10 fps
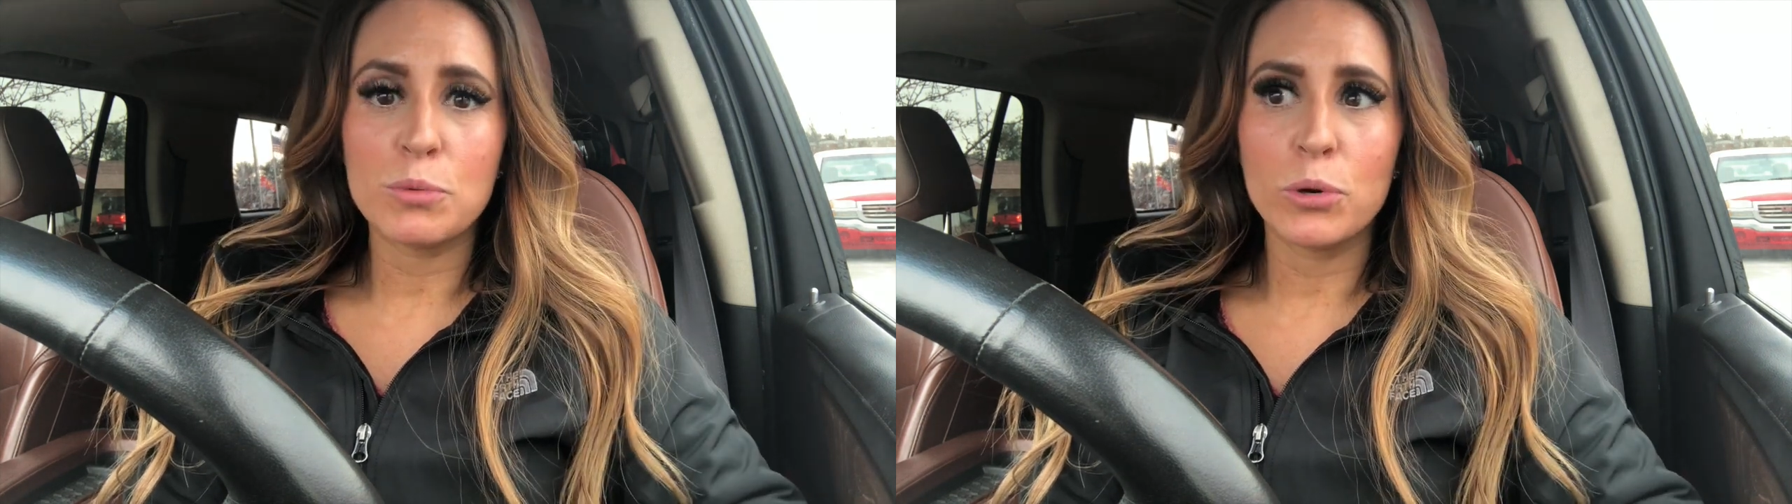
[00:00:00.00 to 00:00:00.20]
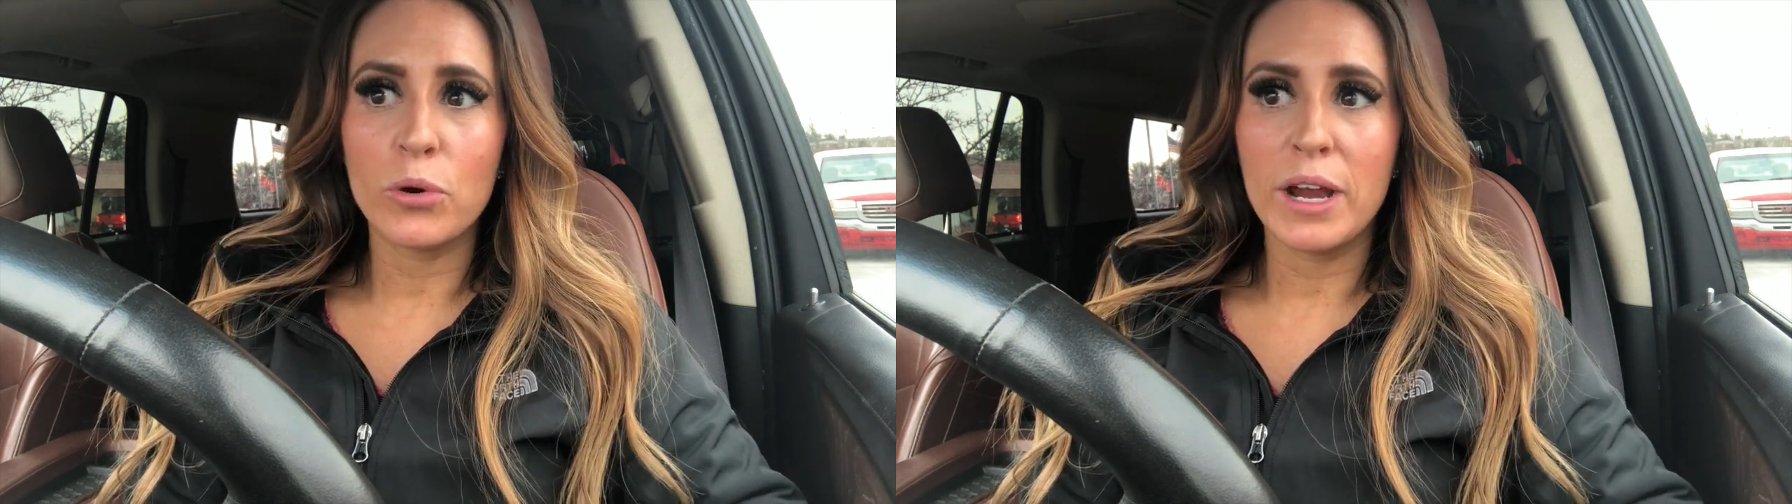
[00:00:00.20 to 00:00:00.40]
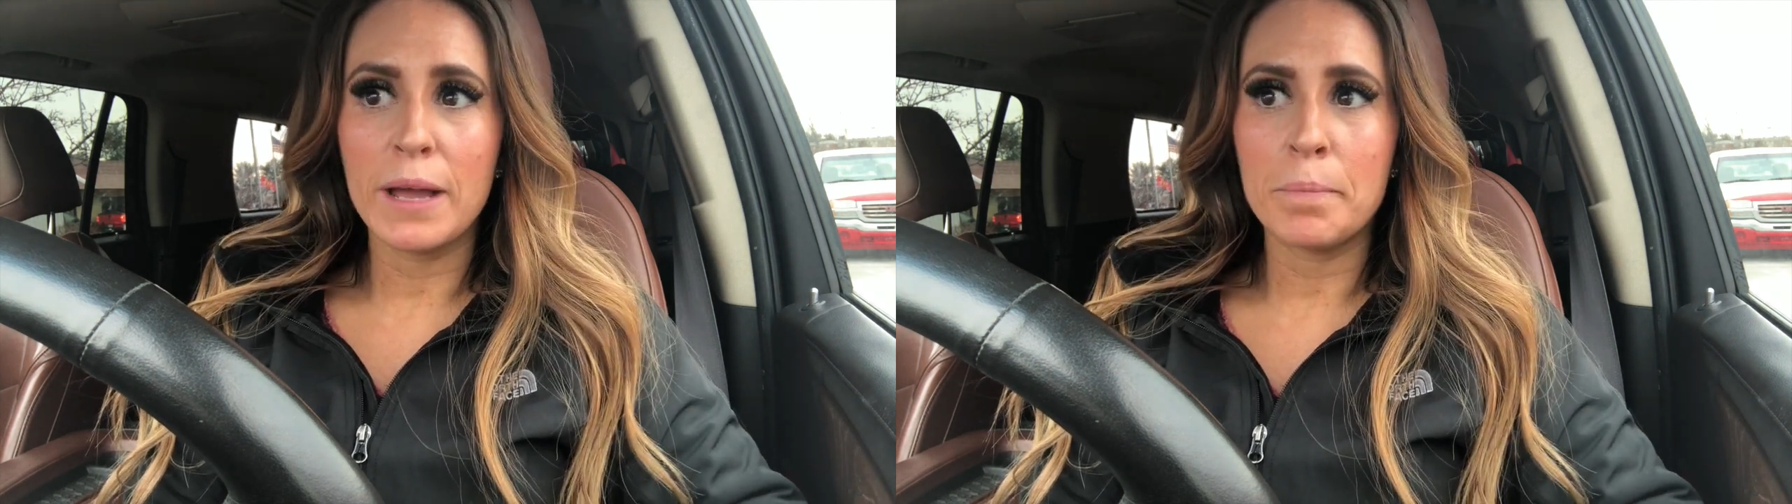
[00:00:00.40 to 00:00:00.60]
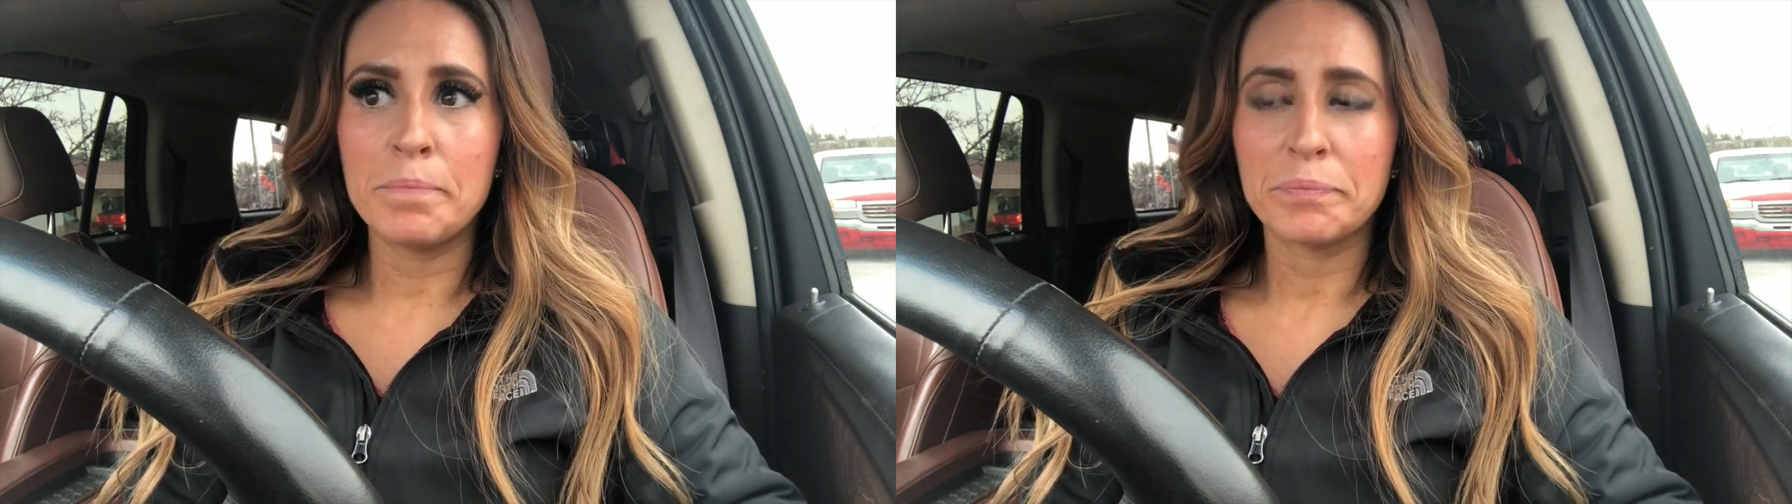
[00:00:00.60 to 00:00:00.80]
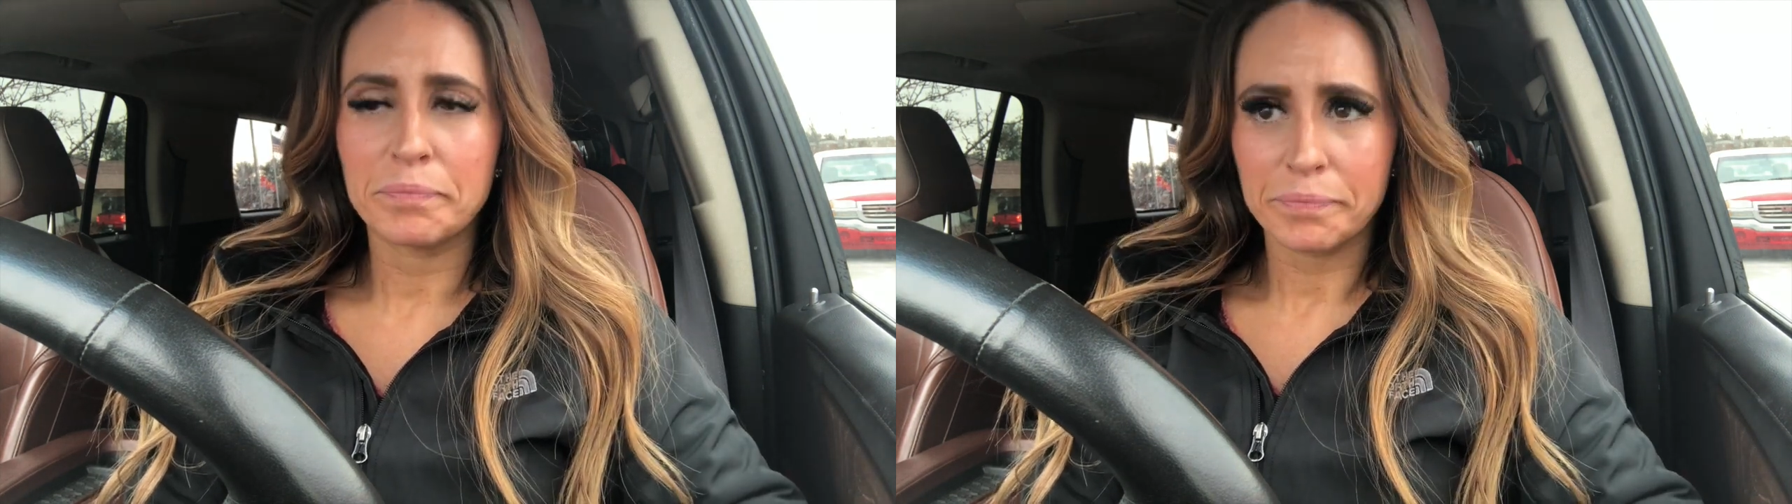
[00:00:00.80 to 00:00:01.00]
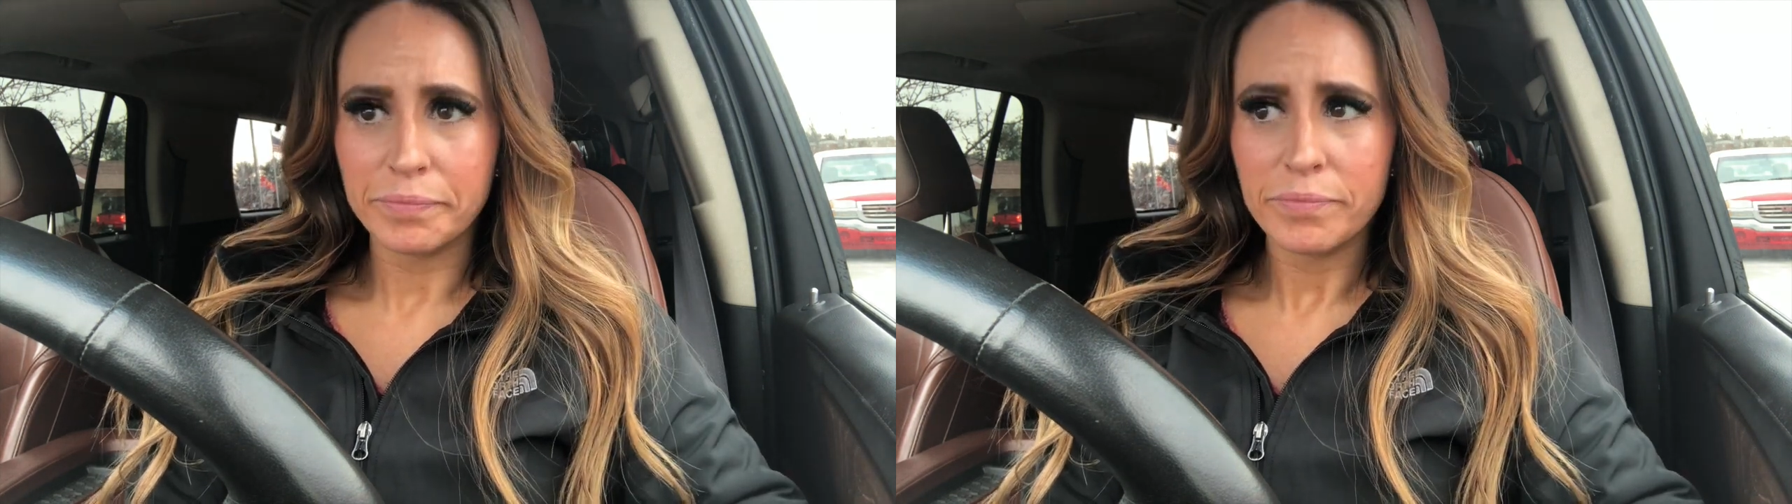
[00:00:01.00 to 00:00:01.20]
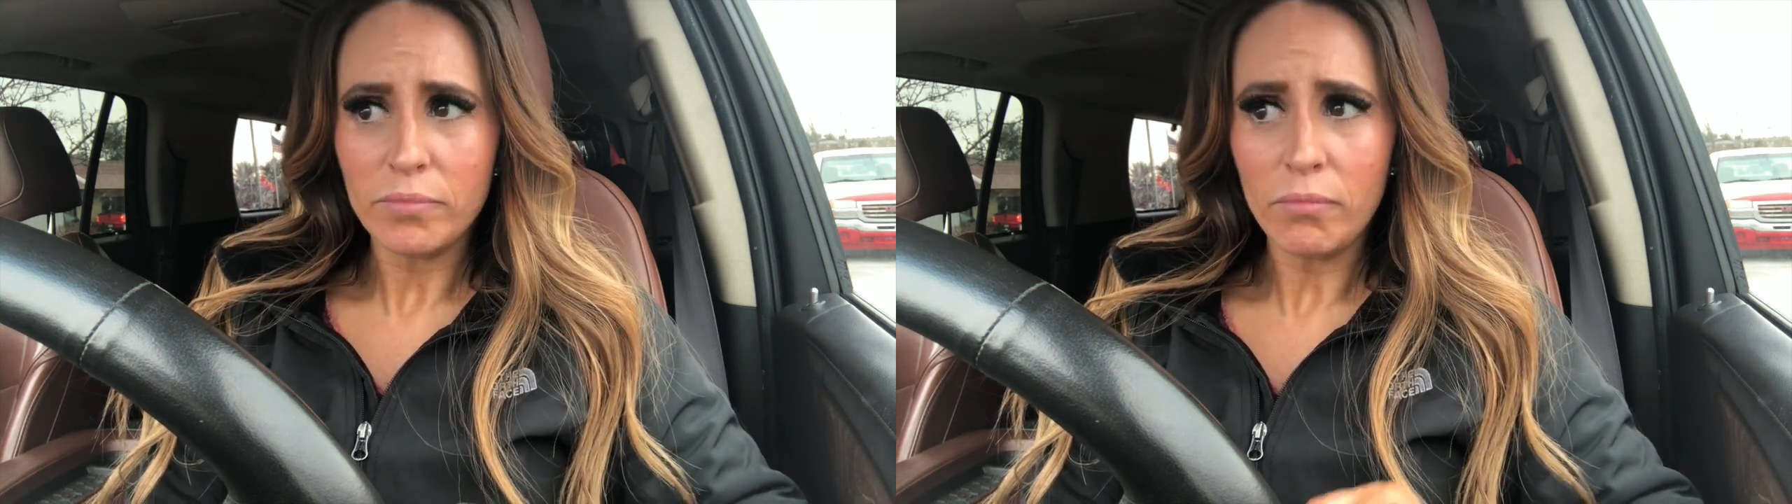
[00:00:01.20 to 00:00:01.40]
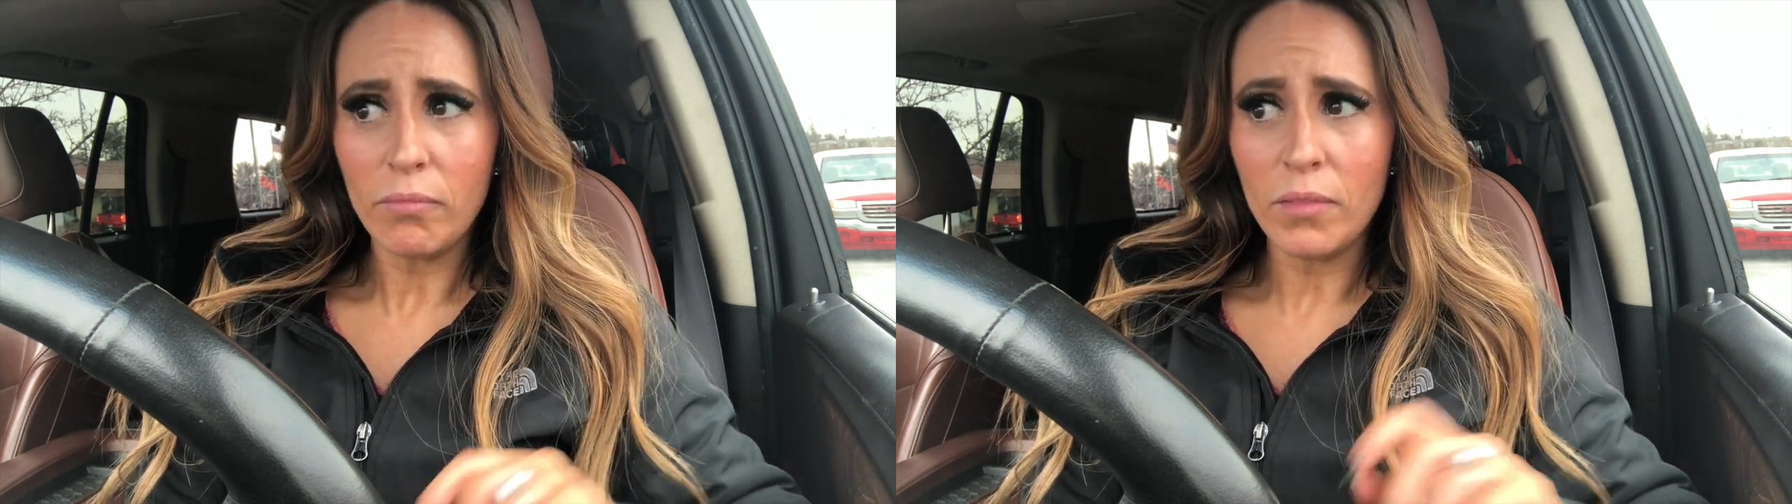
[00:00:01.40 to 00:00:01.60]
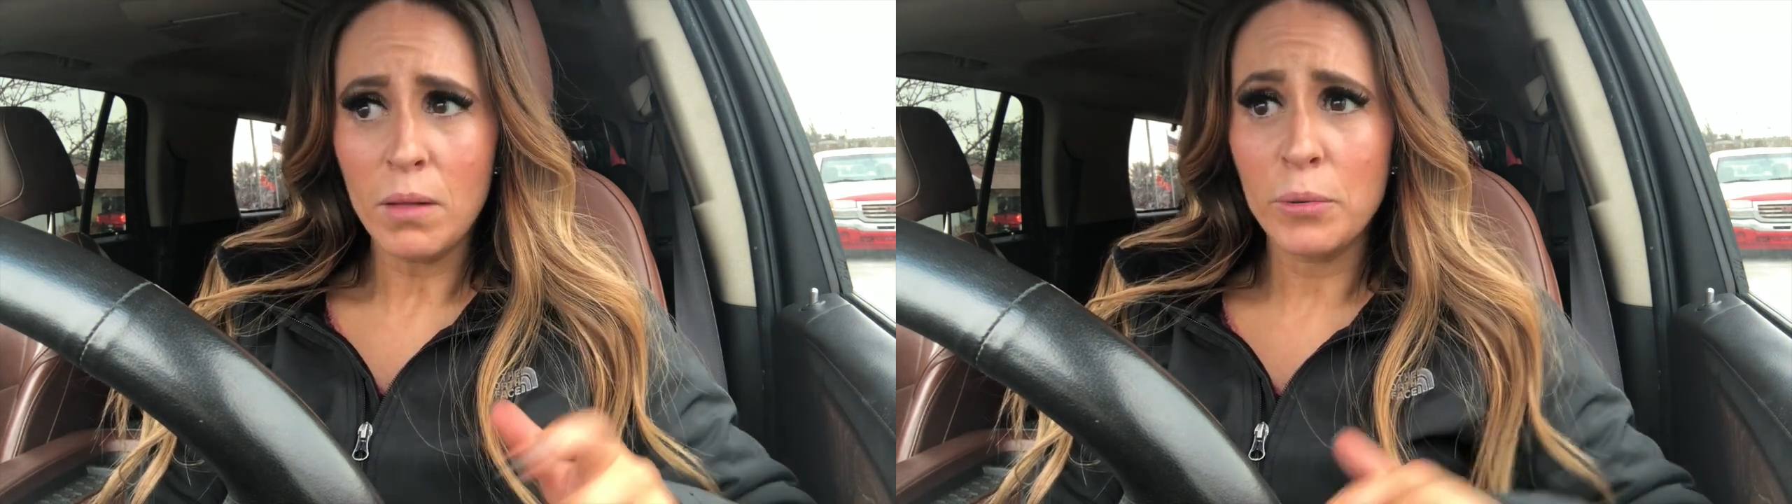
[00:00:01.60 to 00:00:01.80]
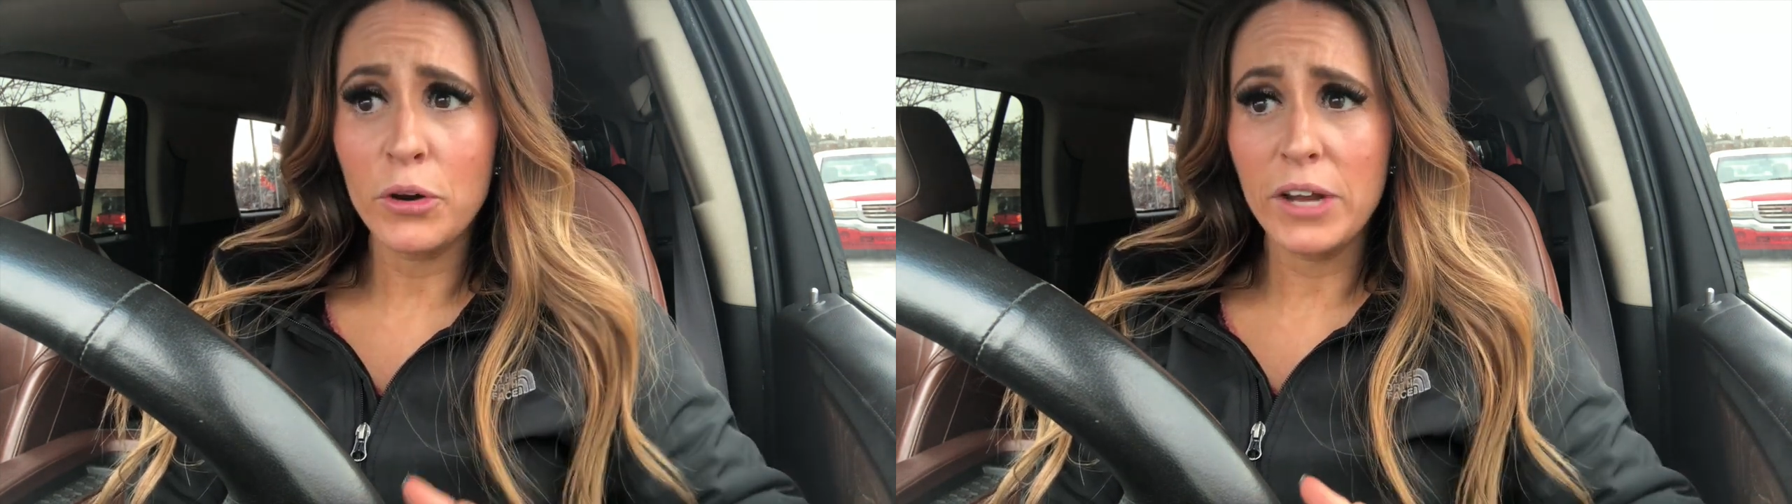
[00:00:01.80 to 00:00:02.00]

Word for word: program per